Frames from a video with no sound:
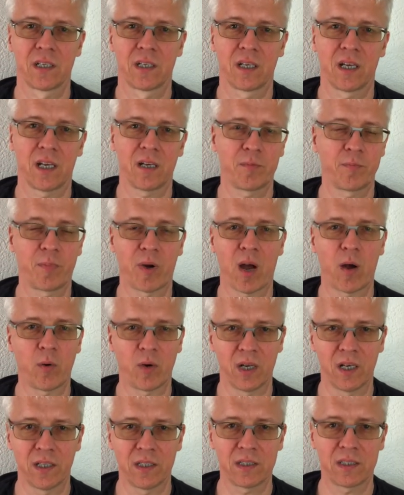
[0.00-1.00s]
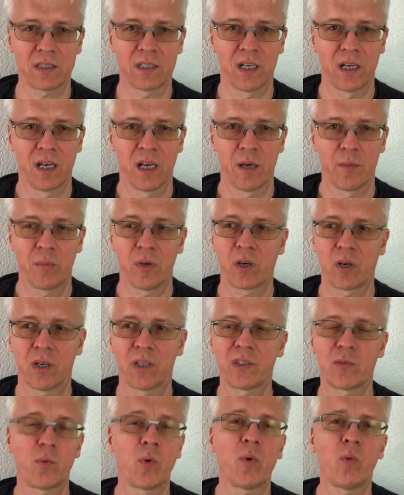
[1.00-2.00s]
and powerless,
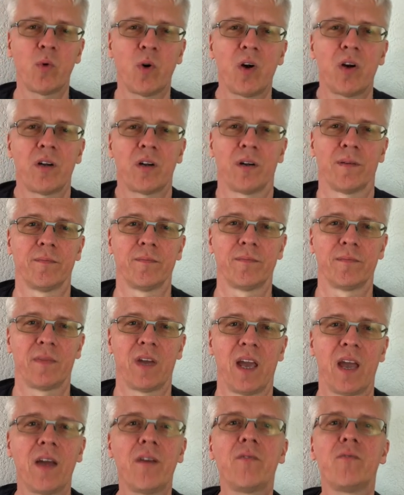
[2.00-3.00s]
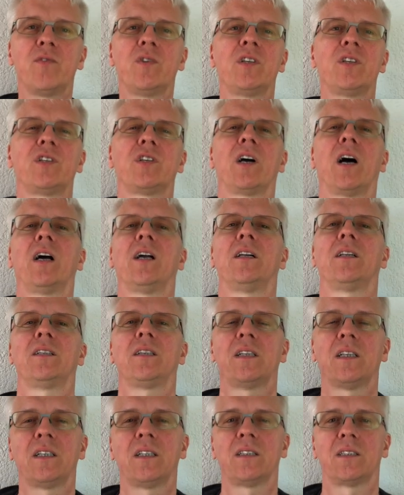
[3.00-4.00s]
because we were. Every child
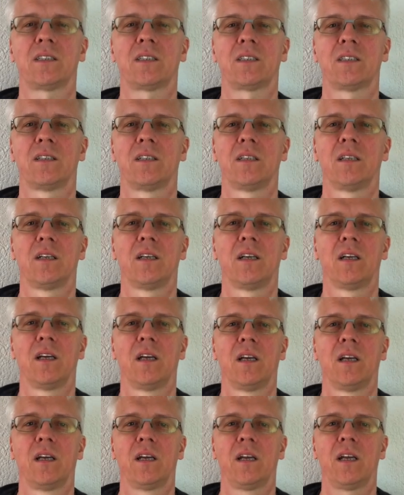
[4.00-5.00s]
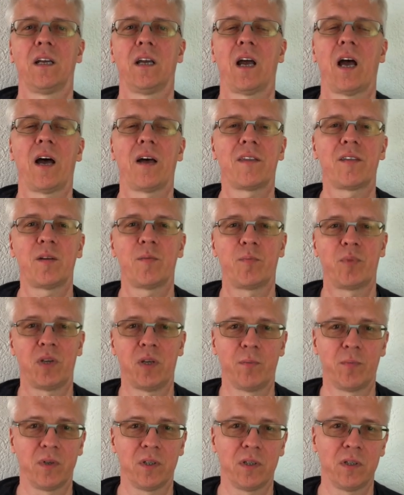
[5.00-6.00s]
is. Other
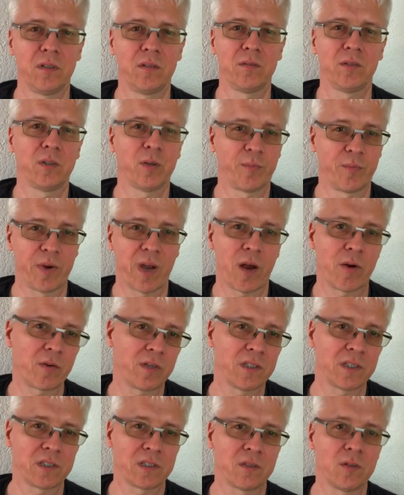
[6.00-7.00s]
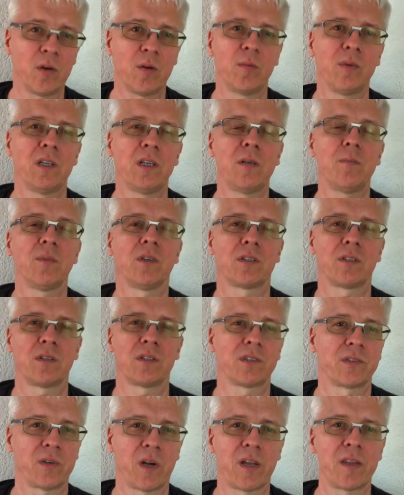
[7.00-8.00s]
people, your parents normally, but
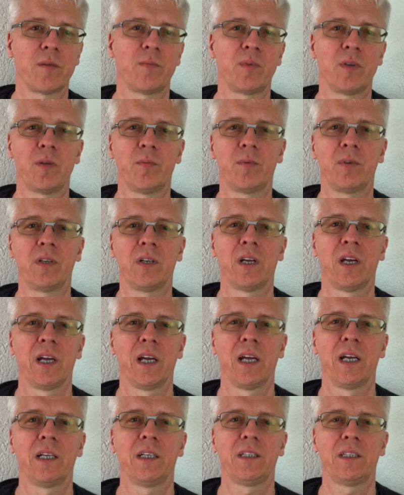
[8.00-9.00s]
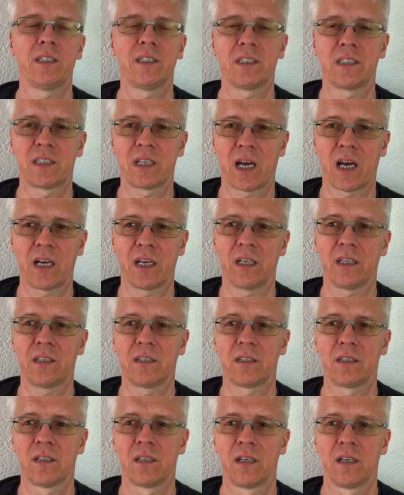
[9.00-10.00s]
also other people, decide
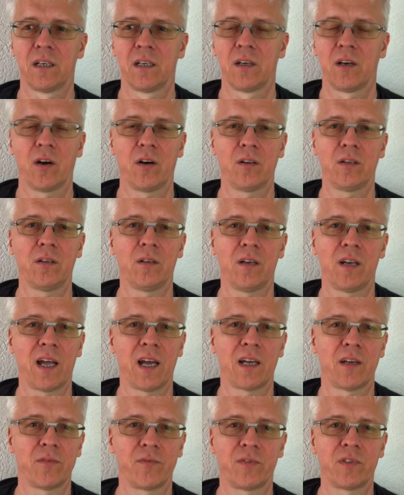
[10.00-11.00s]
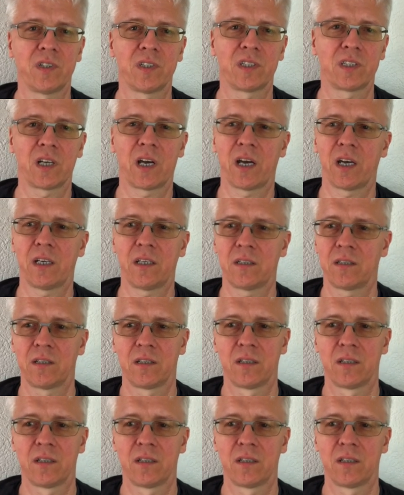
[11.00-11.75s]
on your life, decide